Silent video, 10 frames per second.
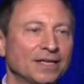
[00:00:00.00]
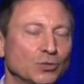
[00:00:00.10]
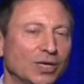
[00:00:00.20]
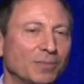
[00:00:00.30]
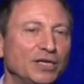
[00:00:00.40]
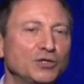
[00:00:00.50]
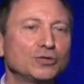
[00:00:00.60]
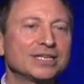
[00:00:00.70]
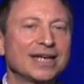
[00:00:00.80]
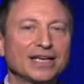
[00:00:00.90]
So what I'm going to
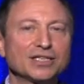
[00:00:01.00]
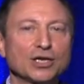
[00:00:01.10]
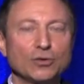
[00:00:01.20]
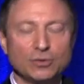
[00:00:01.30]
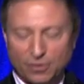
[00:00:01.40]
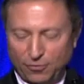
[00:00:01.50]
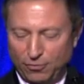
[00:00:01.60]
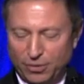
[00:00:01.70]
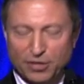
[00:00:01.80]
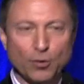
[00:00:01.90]
do today is go
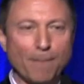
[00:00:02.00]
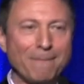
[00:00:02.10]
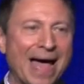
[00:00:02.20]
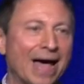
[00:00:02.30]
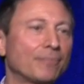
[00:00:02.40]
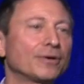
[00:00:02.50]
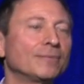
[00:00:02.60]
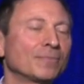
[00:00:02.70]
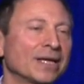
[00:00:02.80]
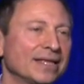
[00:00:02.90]
through with you a map
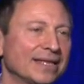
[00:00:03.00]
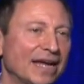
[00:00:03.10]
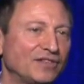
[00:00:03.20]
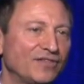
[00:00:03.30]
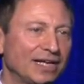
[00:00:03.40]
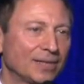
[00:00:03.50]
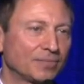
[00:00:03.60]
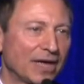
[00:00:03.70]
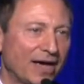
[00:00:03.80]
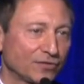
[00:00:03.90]
that I've
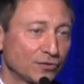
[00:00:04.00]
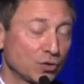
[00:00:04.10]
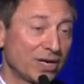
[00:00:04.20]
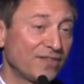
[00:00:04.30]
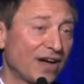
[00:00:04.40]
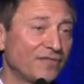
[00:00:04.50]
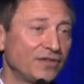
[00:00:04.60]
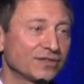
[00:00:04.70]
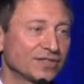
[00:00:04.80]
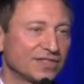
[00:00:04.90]
developed after
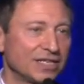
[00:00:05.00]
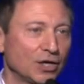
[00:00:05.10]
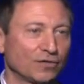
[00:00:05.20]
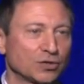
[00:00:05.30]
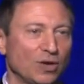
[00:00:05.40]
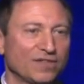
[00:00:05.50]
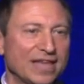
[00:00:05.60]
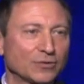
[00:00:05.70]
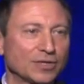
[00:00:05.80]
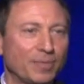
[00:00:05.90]
25 years of seeing over
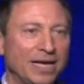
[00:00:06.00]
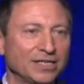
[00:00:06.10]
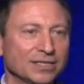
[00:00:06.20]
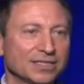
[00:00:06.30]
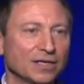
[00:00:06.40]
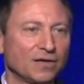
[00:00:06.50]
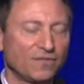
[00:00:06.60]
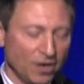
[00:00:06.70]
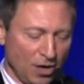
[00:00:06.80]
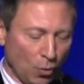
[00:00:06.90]
12,000 patients
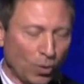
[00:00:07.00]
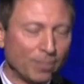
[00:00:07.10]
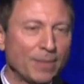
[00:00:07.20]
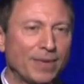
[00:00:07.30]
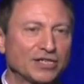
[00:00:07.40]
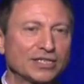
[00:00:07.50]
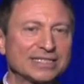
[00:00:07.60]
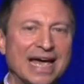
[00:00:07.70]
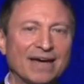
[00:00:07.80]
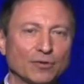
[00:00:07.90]
of what my
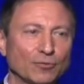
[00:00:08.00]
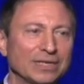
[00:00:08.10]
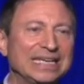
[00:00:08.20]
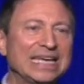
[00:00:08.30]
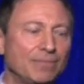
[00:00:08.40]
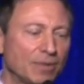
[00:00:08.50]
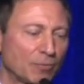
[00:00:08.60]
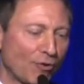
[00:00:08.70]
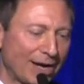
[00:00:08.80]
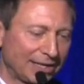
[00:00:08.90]
patients have that really keep
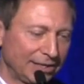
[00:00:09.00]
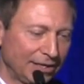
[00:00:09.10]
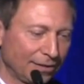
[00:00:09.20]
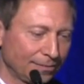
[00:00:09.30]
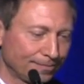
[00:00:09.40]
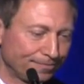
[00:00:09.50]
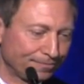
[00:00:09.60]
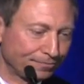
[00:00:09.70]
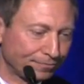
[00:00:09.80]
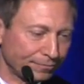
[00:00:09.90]
them chronically ill.
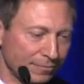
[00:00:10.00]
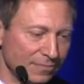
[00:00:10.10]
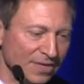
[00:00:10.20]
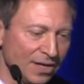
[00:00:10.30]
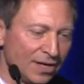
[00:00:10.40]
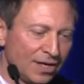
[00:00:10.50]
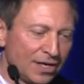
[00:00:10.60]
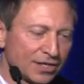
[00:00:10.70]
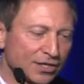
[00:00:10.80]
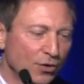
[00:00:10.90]

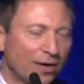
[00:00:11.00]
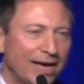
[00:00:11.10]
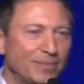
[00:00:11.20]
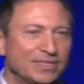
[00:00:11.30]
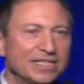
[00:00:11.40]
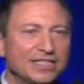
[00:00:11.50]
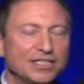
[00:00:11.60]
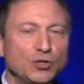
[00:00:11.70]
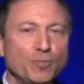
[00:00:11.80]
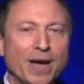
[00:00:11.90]
So MSIDS
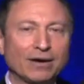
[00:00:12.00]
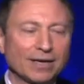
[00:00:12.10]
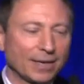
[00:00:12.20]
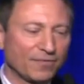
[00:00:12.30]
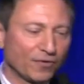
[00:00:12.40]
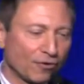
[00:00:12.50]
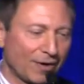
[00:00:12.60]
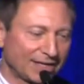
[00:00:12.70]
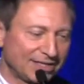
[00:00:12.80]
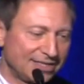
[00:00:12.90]
is a new paradigm for
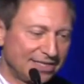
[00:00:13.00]
chronic